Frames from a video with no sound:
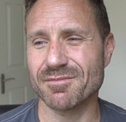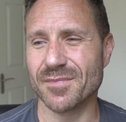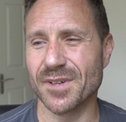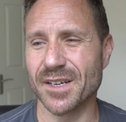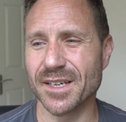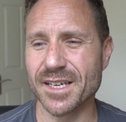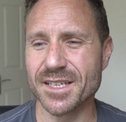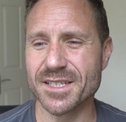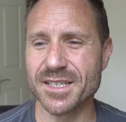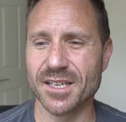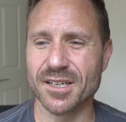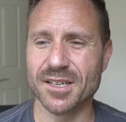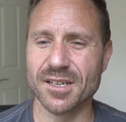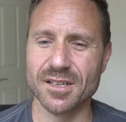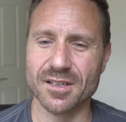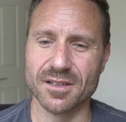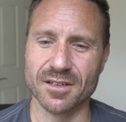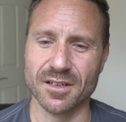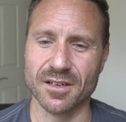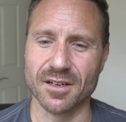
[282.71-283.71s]
I guess it
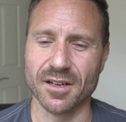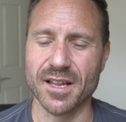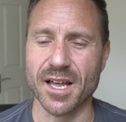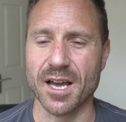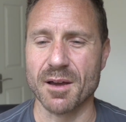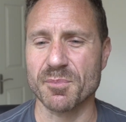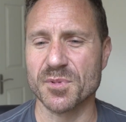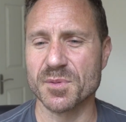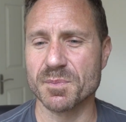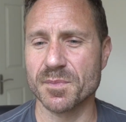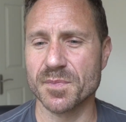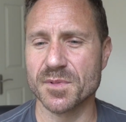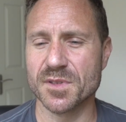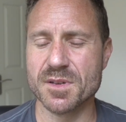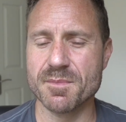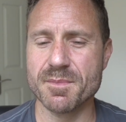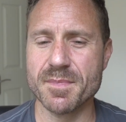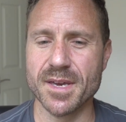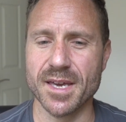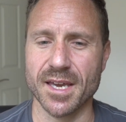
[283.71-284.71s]
could look like that.
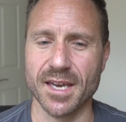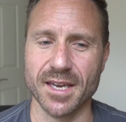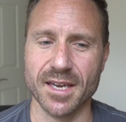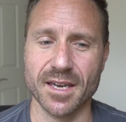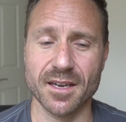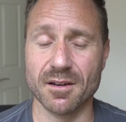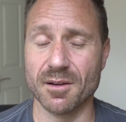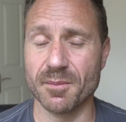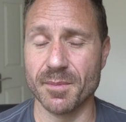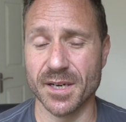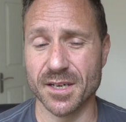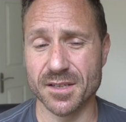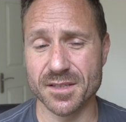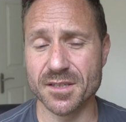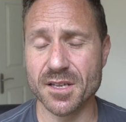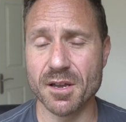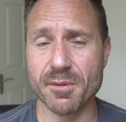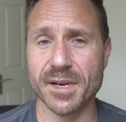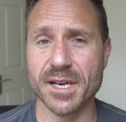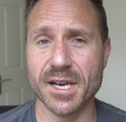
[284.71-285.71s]
To me, I mean, it's
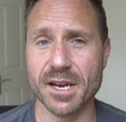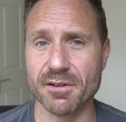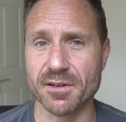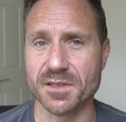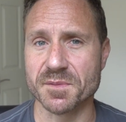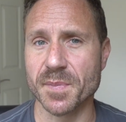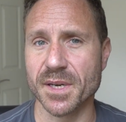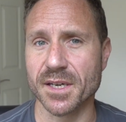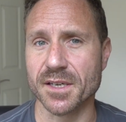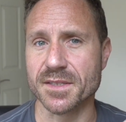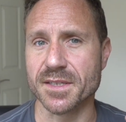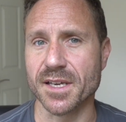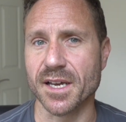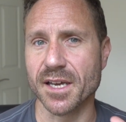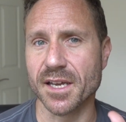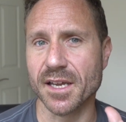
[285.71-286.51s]
nowhere near as big as that.